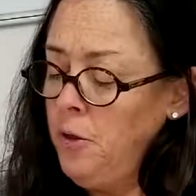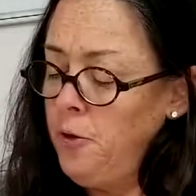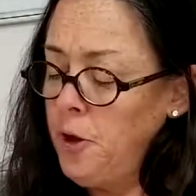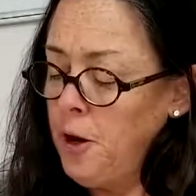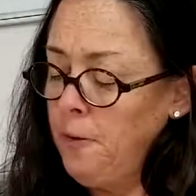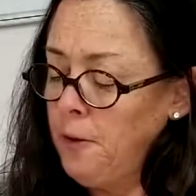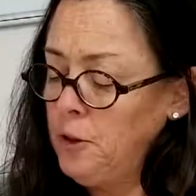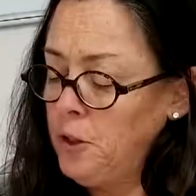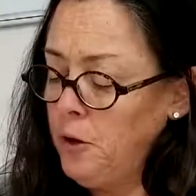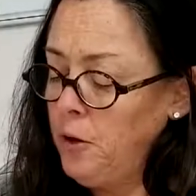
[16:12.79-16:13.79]
Their
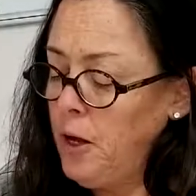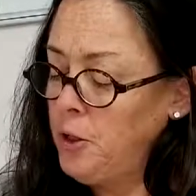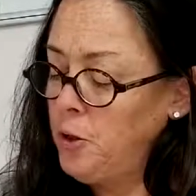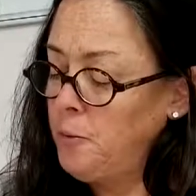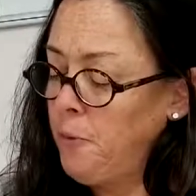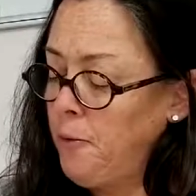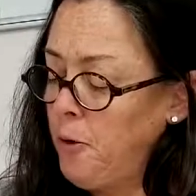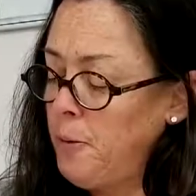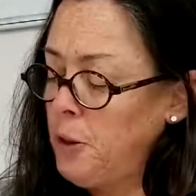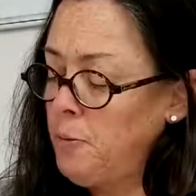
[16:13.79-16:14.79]
sterilizers
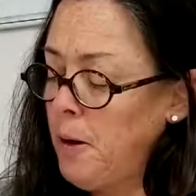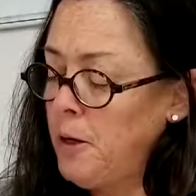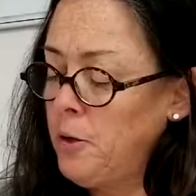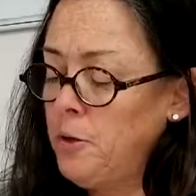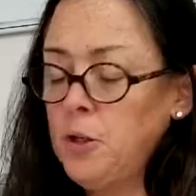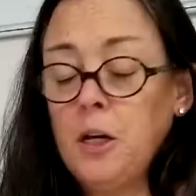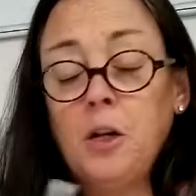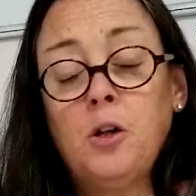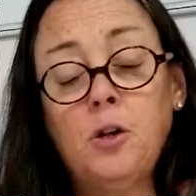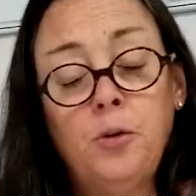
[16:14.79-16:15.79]
performance monitors
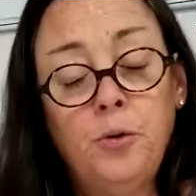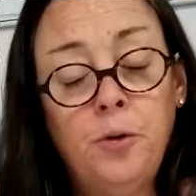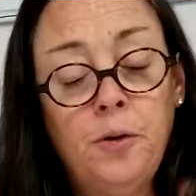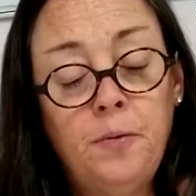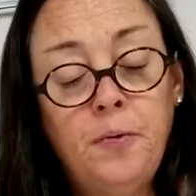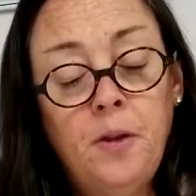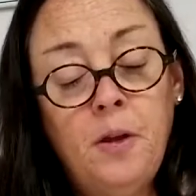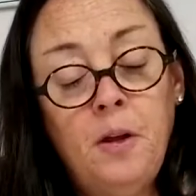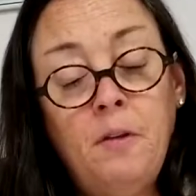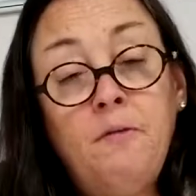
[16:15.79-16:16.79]
include
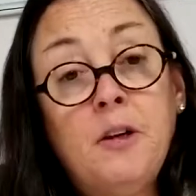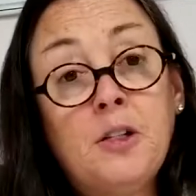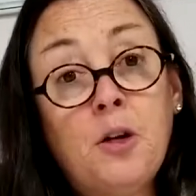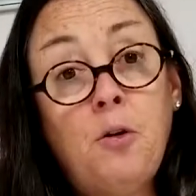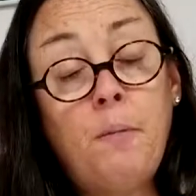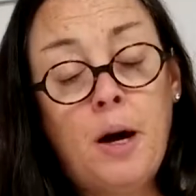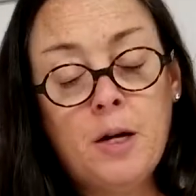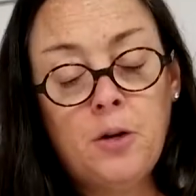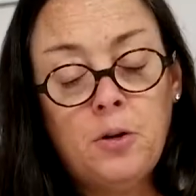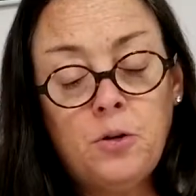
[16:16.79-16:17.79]
physical
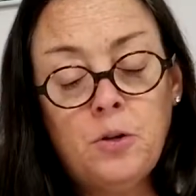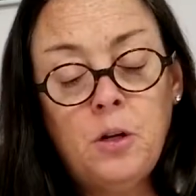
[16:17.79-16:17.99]
monitors.